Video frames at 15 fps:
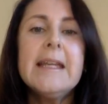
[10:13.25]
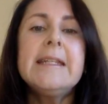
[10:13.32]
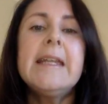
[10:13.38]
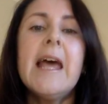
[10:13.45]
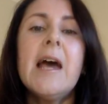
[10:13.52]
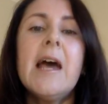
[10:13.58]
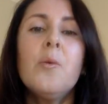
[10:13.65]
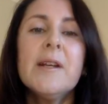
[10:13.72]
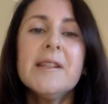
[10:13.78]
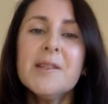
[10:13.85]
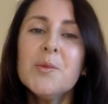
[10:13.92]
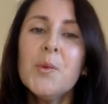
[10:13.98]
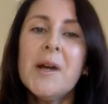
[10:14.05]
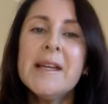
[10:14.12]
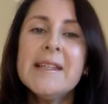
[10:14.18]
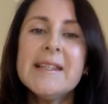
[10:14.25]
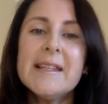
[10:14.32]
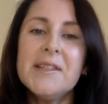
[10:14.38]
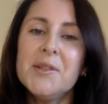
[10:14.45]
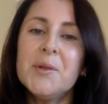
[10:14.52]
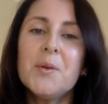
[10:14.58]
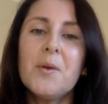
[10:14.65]
Now, one of the ways,
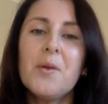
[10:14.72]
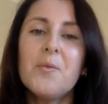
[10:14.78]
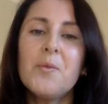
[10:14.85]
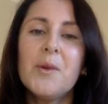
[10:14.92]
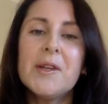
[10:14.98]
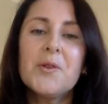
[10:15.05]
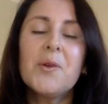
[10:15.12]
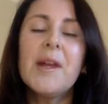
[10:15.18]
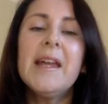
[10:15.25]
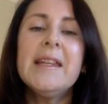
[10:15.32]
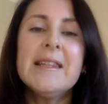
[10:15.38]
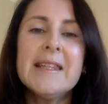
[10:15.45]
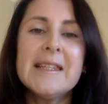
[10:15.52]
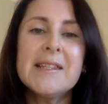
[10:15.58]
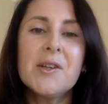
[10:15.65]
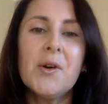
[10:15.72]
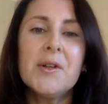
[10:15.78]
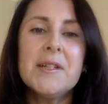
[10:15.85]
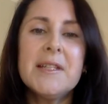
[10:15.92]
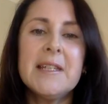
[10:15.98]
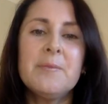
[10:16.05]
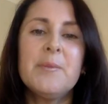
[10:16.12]
you know, we're creating this
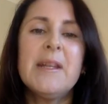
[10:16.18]
content,